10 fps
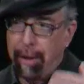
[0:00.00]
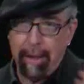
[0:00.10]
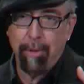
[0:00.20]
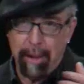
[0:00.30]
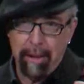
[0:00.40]

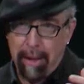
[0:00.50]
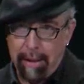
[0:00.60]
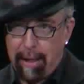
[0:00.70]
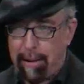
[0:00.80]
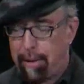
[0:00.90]
That's what he
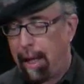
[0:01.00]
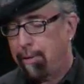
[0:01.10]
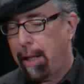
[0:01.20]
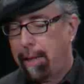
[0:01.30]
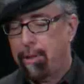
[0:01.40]
says. That's, that's,
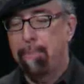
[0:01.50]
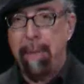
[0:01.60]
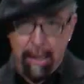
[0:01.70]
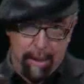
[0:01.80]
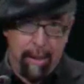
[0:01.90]
that's
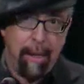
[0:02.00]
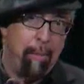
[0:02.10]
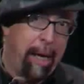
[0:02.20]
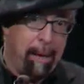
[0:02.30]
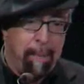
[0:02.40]
omitted. And then
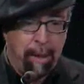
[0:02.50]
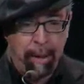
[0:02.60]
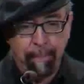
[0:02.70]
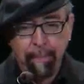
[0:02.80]
we get a million.